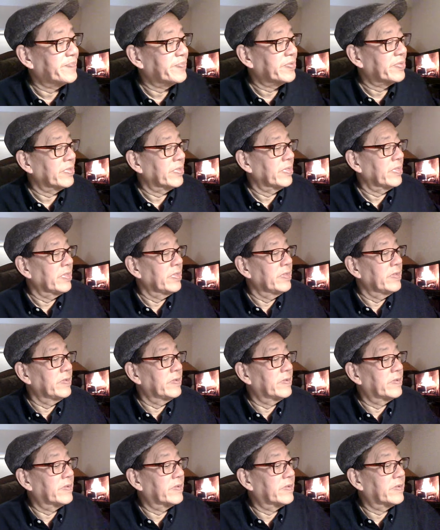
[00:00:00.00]

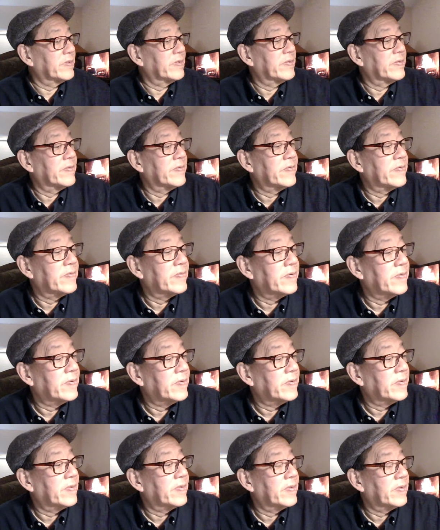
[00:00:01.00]

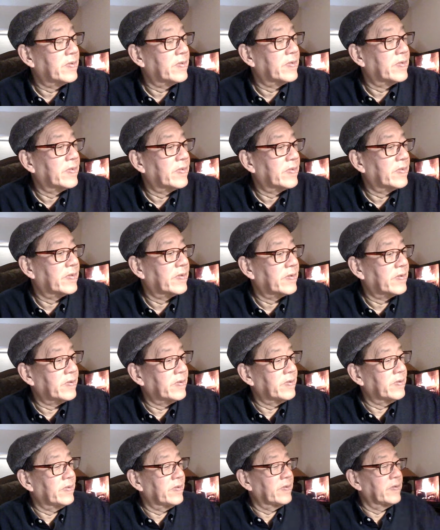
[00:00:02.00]

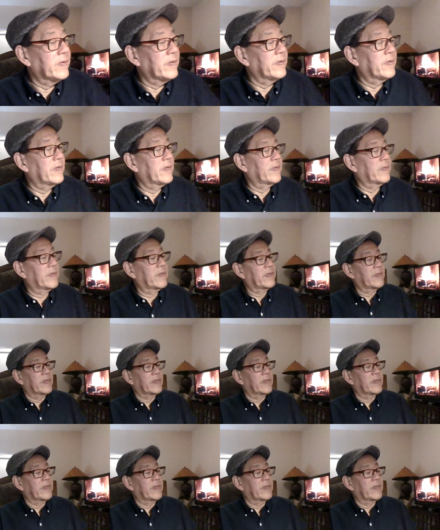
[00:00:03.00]
(silence)